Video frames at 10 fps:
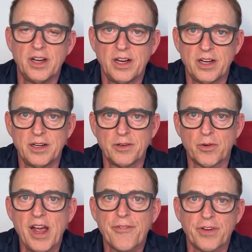uh,
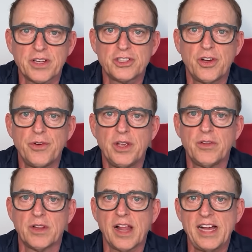graphic showing you
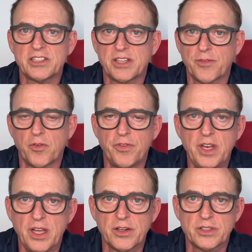the last several
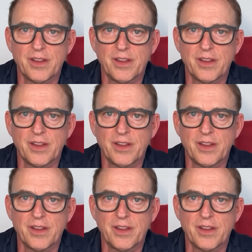videos.